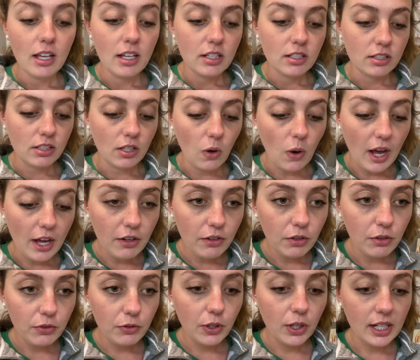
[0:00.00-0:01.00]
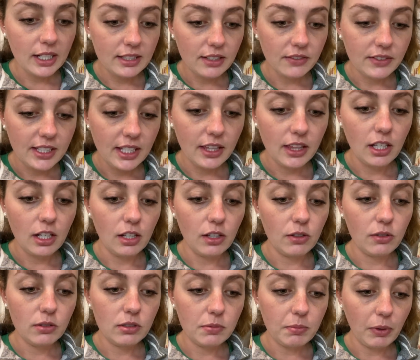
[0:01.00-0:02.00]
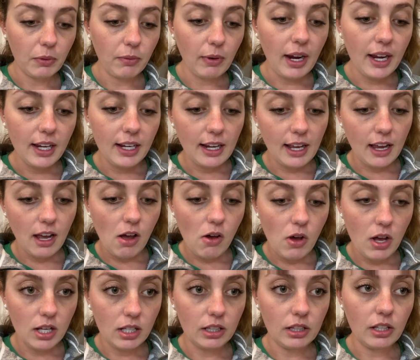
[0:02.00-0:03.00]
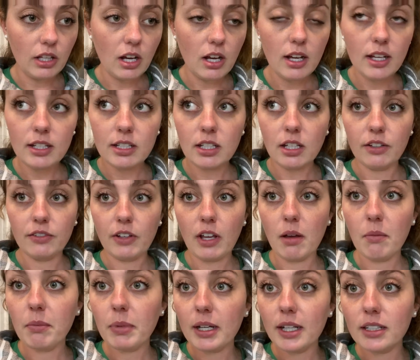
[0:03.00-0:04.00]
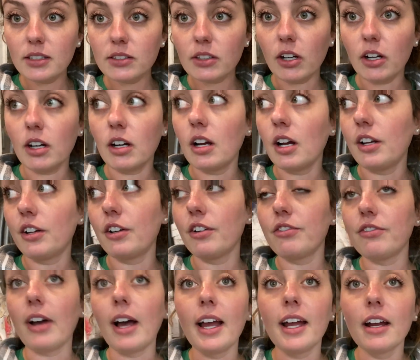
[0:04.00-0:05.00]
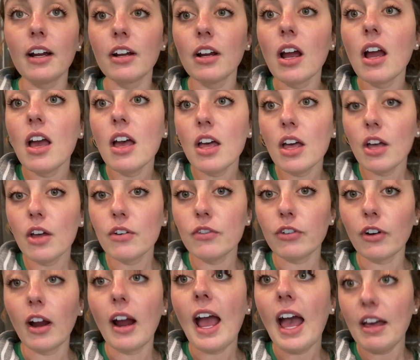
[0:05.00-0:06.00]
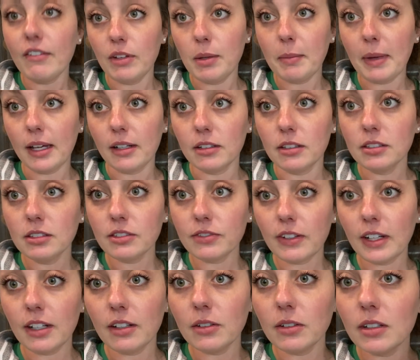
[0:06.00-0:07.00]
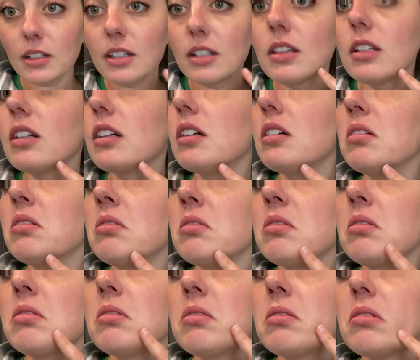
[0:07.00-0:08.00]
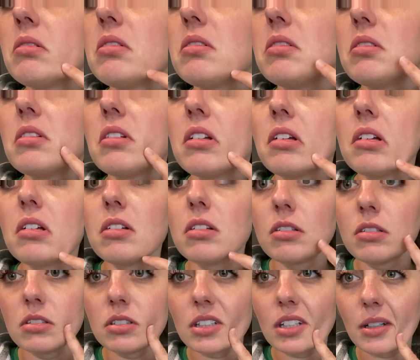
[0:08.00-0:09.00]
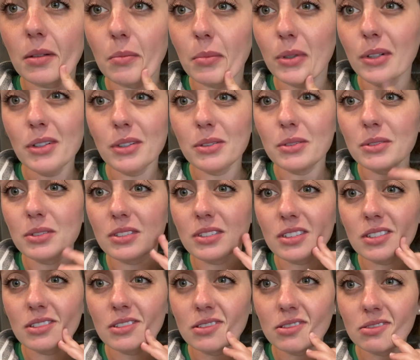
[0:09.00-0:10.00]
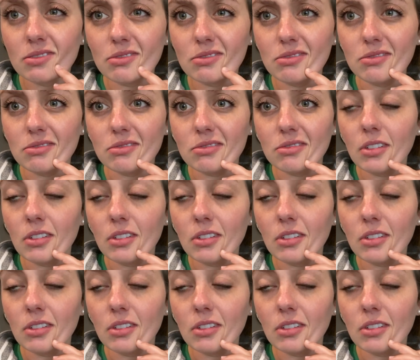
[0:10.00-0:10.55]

So I don't know if you guys have seen the news, but right now a lot of companies are under fire for heavy metals found in there. What is that? Like a bruise. Hmm.